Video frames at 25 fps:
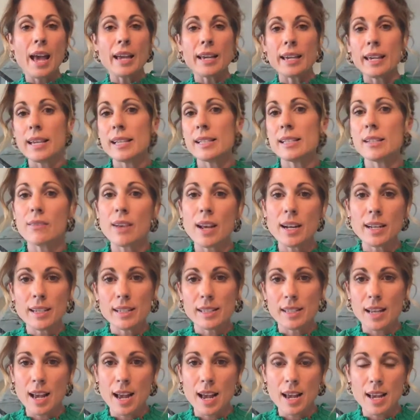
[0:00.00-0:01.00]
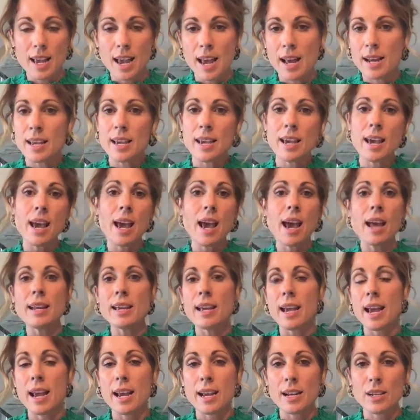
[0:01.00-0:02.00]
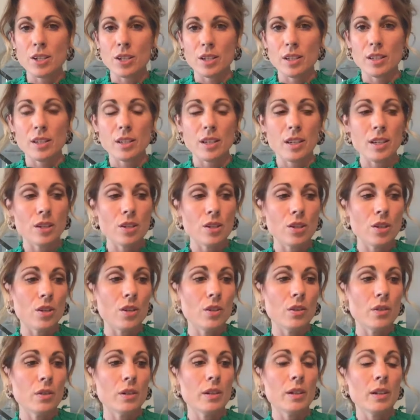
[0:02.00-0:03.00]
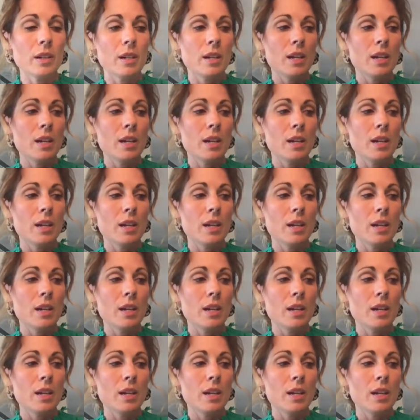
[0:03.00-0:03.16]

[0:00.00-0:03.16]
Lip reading: kids of any ages can do.